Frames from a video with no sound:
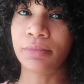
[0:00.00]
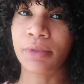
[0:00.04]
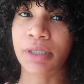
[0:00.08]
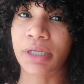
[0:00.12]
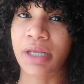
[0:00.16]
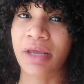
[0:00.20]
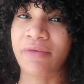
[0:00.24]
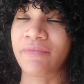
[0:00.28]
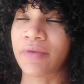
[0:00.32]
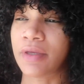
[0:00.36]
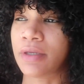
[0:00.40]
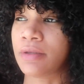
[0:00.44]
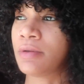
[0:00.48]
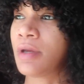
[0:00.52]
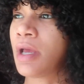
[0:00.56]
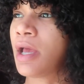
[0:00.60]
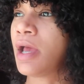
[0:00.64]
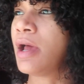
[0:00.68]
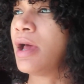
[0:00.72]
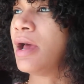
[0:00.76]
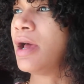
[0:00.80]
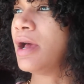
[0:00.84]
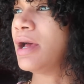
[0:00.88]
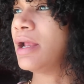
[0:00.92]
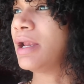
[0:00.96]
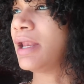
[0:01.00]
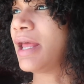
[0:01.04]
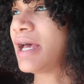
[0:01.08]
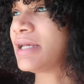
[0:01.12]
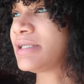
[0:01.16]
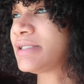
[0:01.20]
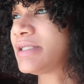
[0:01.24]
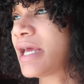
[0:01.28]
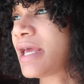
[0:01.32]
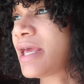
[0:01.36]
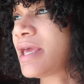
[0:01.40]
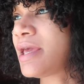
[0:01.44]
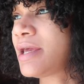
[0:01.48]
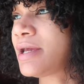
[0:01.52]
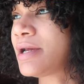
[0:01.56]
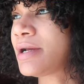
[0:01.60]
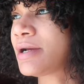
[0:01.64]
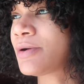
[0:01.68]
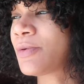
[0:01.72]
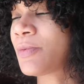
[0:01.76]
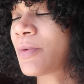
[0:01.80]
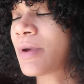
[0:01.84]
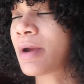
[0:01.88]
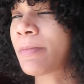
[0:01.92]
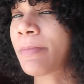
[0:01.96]
Look at that view. Last day
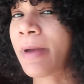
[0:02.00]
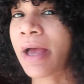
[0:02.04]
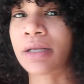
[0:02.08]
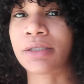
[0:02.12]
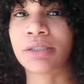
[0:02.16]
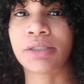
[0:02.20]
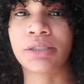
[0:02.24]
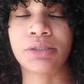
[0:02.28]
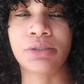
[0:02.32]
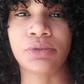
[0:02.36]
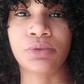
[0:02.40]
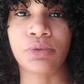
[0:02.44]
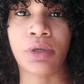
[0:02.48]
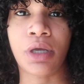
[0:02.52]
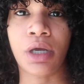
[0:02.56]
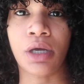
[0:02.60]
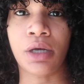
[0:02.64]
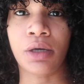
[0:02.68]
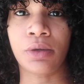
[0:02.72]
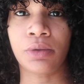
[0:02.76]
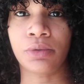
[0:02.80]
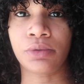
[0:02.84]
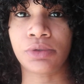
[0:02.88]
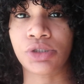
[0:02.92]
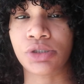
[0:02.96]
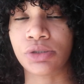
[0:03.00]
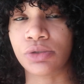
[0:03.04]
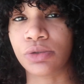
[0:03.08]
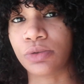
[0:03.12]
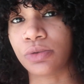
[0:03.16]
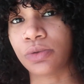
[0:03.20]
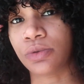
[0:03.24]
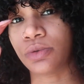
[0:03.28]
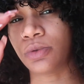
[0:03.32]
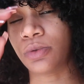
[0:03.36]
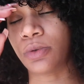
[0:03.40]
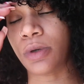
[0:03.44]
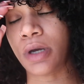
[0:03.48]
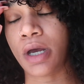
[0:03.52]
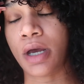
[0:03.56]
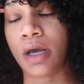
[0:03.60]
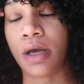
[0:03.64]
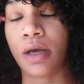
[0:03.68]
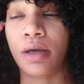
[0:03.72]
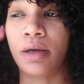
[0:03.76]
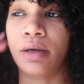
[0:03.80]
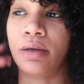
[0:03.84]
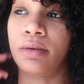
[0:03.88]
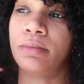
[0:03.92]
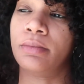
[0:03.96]
here. We're about to go to
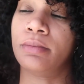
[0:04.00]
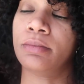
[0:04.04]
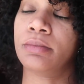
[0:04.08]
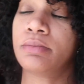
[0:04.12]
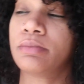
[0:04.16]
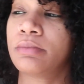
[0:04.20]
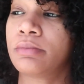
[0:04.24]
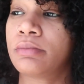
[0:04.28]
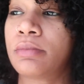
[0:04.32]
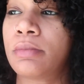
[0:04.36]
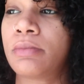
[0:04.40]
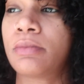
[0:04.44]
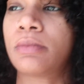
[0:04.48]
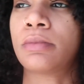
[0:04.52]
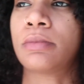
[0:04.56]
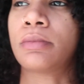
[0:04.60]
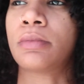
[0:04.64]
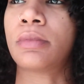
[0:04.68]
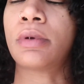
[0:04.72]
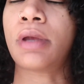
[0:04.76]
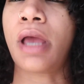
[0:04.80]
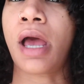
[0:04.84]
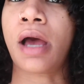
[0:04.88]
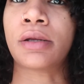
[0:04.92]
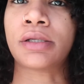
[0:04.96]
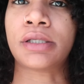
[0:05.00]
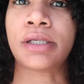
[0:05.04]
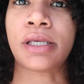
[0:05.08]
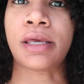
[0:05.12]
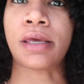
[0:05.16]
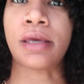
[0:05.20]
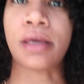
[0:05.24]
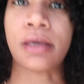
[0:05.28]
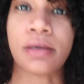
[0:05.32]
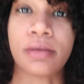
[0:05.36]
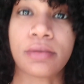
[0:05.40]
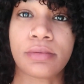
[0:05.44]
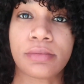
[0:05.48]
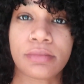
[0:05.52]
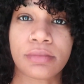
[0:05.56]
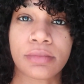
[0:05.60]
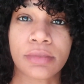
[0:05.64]
out to eat.